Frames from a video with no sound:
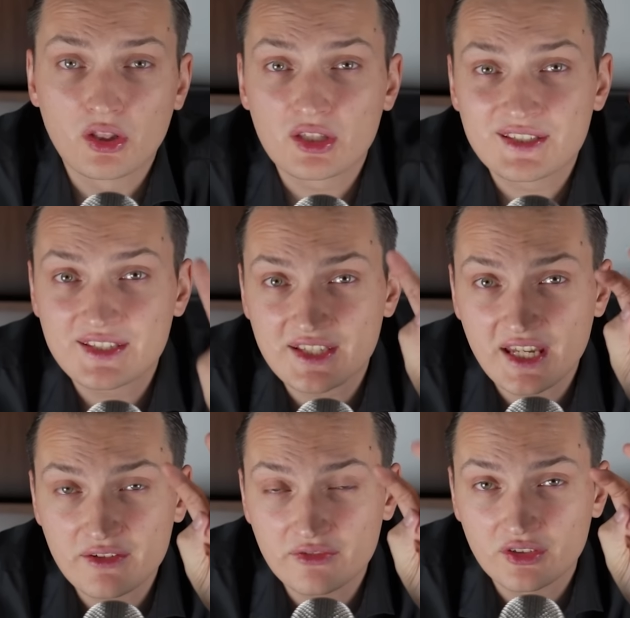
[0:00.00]

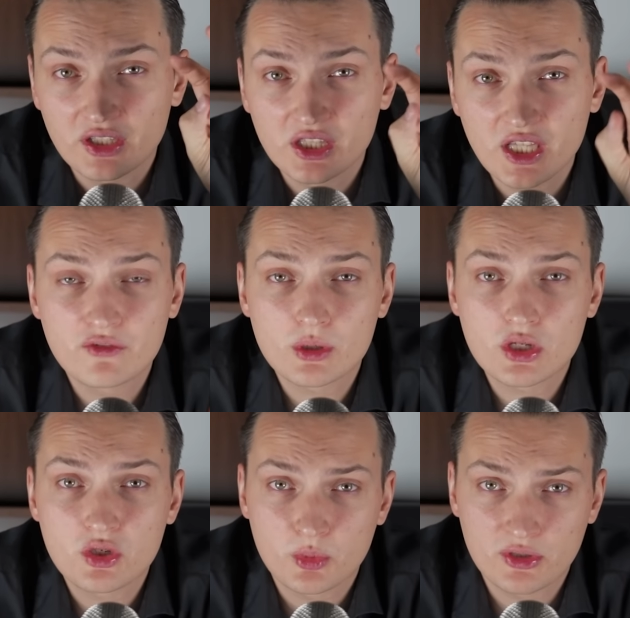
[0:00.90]
Safe
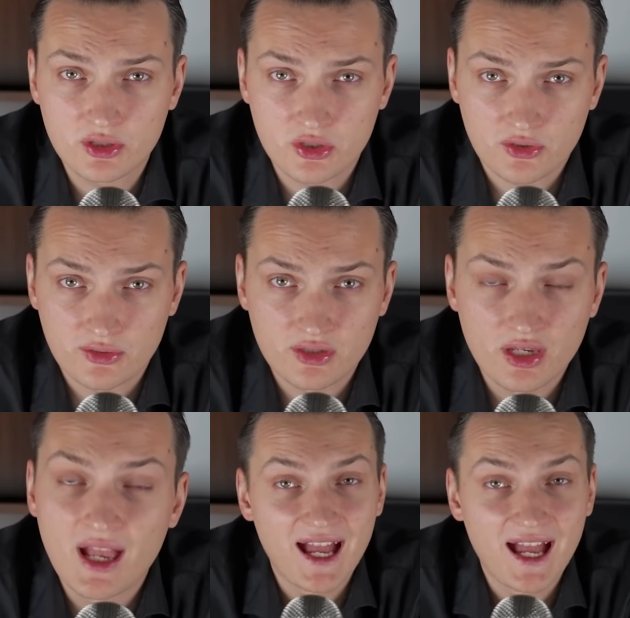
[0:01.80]
leverage positions.